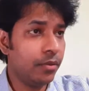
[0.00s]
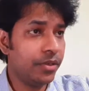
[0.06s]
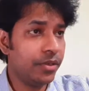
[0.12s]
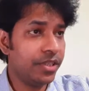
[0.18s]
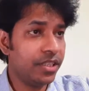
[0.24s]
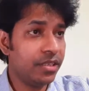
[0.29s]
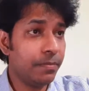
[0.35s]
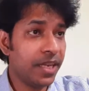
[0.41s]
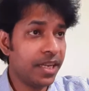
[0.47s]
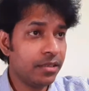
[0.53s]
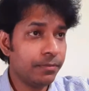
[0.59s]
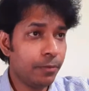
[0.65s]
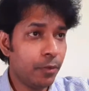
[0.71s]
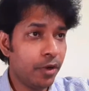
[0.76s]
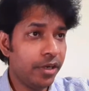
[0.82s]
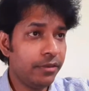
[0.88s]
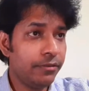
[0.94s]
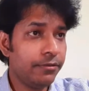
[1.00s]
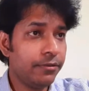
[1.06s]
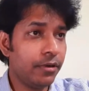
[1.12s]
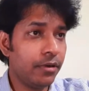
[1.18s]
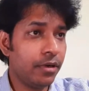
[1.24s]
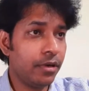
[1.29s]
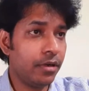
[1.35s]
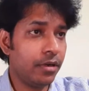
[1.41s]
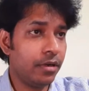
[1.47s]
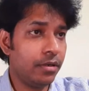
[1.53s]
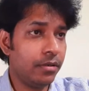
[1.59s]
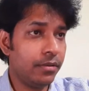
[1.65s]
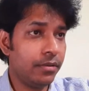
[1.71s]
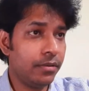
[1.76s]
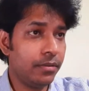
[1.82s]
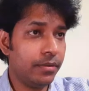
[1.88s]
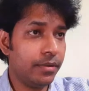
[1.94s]
plus point for
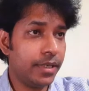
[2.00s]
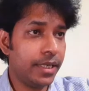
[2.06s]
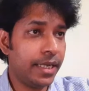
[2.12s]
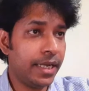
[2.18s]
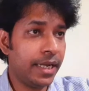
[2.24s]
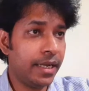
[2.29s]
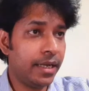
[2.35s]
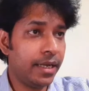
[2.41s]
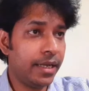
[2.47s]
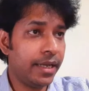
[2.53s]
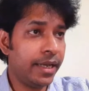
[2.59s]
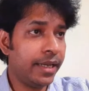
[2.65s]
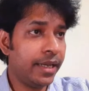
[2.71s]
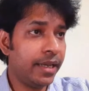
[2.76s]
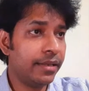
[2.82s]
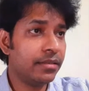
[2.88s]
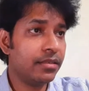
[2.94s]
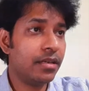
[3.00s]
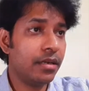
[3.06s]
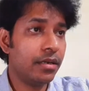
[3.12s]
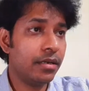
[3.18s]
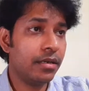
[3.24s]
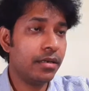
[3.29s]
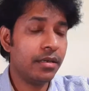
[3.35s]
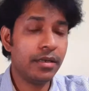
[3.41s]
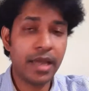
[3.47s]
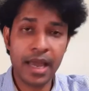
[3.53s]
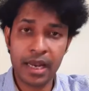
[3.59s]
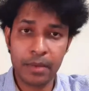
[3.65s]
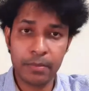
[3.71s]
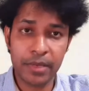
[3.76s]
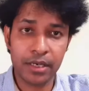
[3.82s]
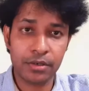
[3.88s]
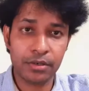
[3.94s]
against
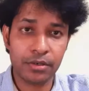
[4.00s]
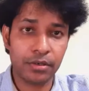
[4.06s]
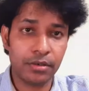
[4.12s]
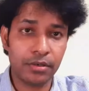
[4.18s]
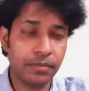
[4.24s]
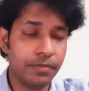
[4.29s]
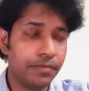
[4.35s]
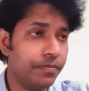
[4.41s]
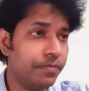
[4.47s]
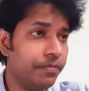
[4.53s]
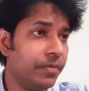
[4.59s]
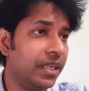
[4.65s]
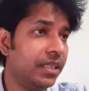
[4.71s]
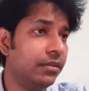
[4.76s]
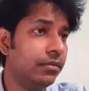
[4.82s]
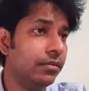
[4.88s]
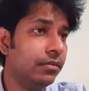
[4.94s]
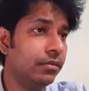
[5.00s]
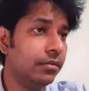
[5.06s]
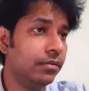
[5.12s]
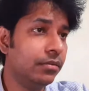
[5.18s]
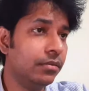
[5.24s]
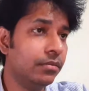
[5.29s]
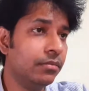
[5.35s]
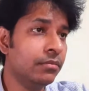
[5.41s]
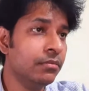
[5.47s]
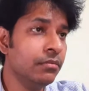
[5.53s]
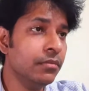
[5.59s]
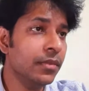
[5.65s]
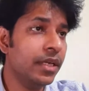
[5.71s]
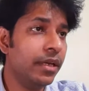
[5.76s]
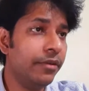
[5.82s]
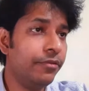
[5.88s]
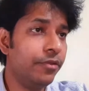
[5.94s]
Elementor. But
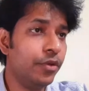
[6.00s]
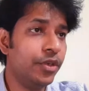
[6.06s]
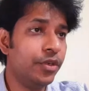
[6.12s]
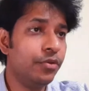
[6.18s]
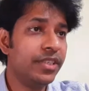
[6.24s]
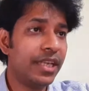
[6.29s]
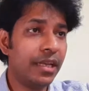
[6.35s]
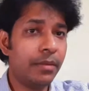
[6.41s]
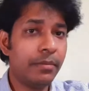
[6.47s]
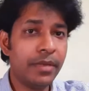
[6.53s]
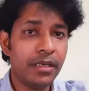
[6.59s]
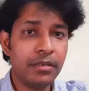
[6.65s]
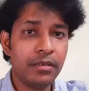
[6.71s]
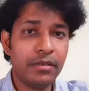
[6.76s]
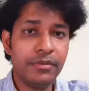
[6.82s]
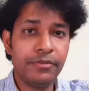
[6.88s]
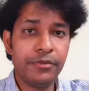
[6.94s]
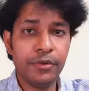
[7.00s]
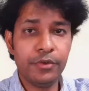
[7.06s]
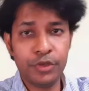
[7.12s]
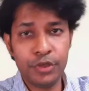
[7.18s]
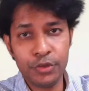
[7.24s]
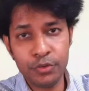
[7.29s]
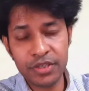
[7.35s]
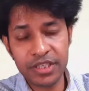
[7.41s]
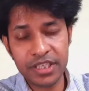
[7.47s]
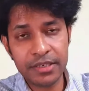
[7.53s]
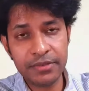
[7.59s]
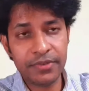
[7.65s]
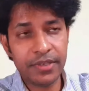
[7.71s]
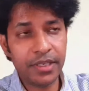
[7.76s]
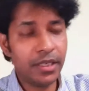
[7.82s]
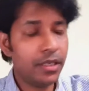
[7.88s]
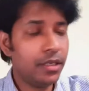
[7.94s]
if you use Elementor, if you use
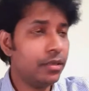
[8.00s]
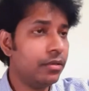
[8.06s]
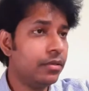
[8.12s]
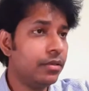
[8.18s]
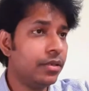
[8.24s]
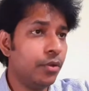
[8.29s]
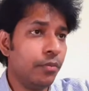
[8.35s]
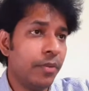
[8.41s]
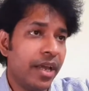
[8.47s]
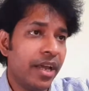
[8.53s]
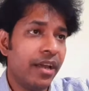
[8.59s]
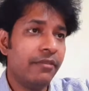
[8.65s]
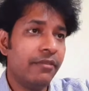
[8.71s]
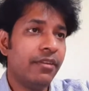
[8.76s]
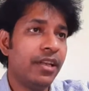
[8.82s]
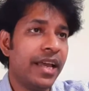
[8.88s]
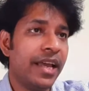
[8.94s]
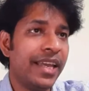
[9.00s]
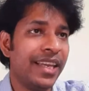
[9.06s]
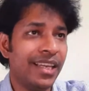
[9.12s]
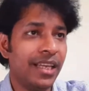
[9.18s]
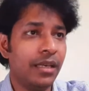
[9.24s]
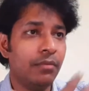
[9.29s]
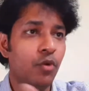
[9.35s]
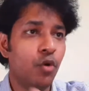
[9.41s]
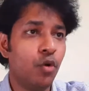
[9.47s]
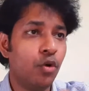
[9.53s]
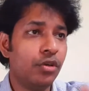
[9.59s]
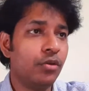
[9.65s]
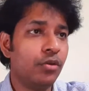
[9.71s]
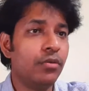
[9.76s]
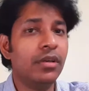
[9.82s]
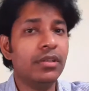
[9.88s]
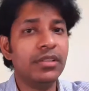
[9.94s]
Divi, you may have a liking more
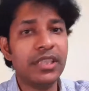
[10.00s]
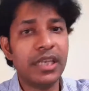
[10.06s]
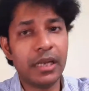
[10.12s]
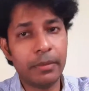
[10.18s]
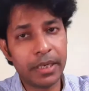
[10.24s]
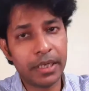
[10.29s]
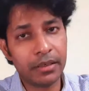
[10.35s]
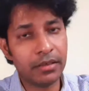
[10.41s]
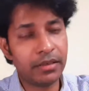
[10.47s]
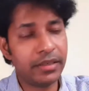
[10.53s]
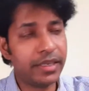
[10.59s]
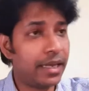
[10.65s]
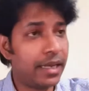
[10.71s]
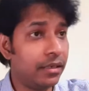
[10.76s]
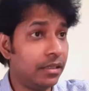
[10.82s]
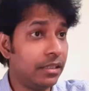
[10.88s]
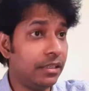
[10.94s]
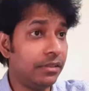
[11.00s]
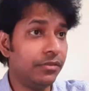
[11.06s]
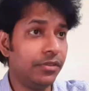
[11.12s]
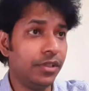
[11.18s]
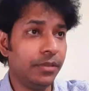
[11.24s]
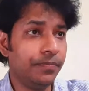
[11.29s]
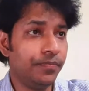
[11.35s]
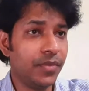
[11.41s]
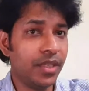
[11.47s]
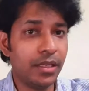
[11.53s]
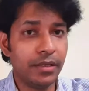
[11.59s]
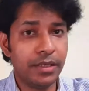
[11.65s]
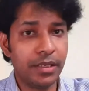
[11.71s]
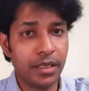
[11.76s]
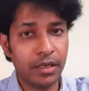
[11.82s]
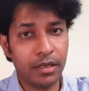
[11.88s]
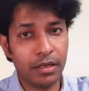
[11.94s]
towards Elementor than Divi
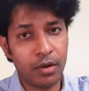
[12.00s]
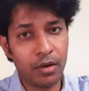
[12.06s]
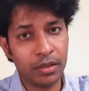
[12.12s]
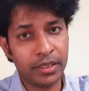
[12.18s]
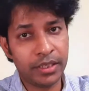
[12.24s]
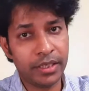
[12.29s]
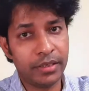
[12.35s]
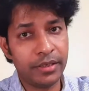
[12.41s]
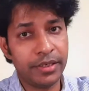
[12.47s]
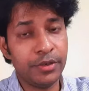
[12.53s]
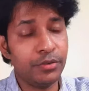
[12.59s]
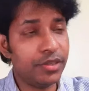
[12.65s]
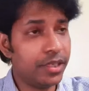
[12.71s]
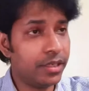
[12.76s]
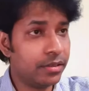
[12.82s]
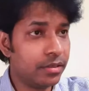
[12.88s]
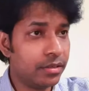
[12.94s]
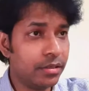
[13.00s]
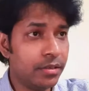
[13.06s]
on their uses